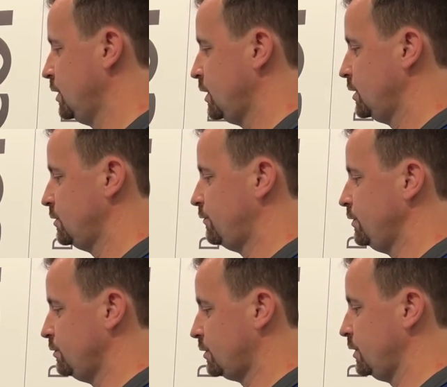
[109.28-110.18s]
And in a
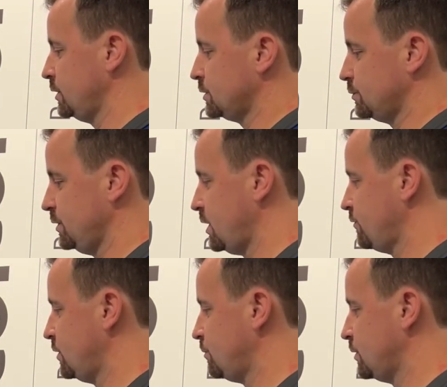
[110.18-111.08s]
few clicks, we
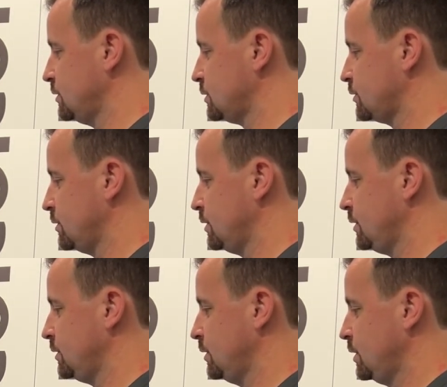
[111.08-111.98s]
have it up on the
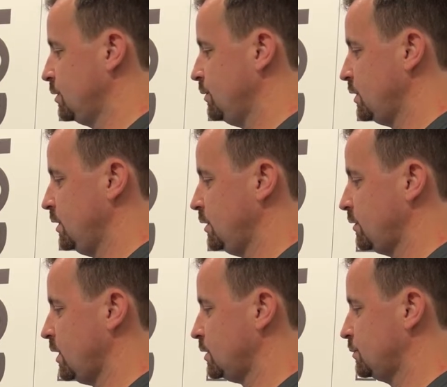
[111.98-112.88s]
screen. We can
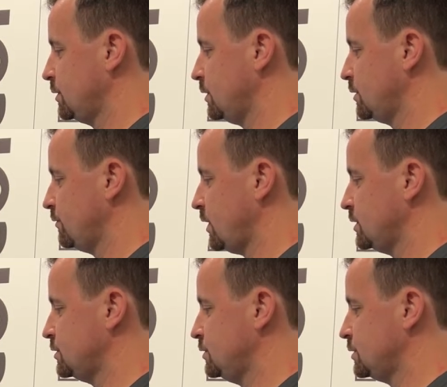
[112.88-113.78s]
interact with their
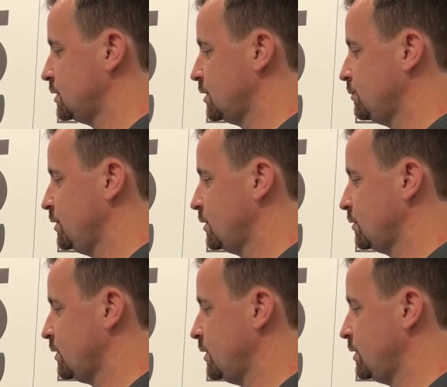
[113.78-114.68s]
device just like we
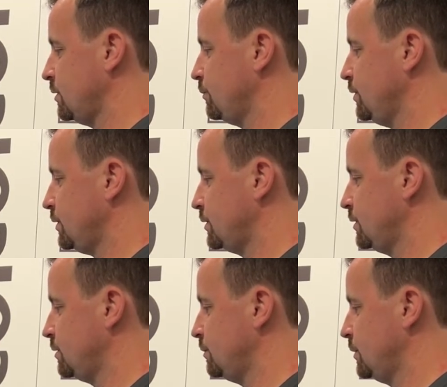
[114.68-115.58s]
are right there with
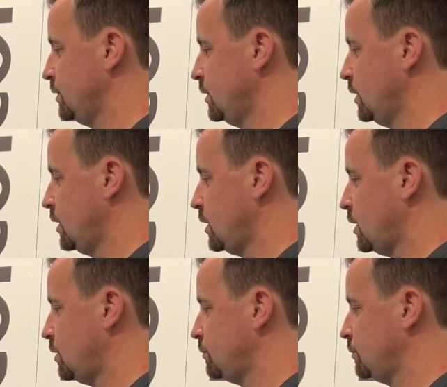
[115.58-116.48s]
them.
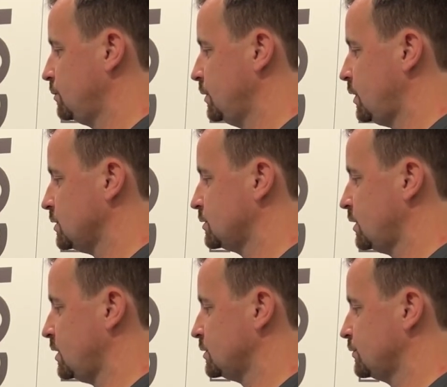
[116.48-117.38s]
It also
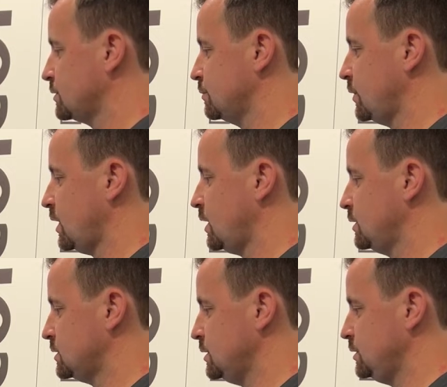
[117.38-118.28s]
allows for some
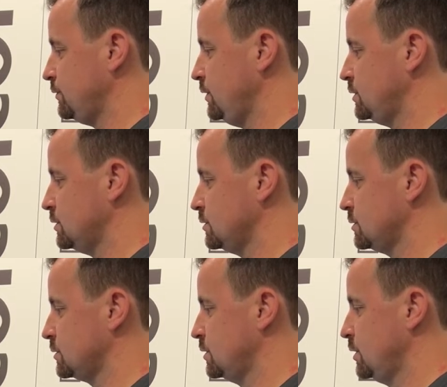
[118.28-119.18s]
behind-the-scenes
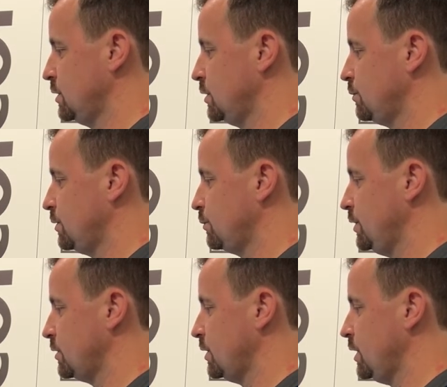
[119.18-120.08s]
features where
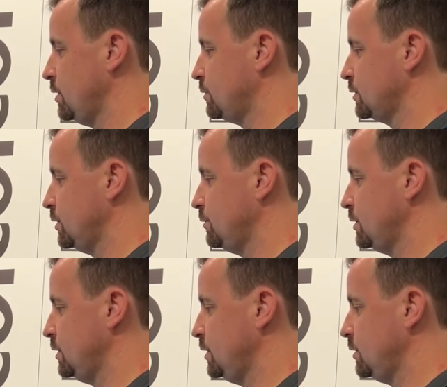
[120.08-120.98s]
we are able to go
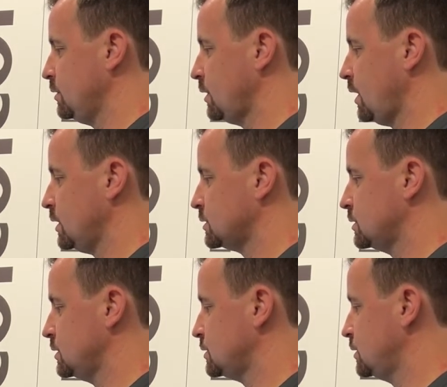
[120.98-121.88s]
in here,
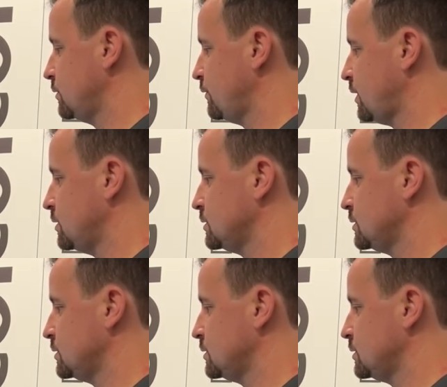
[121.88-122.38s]
access their file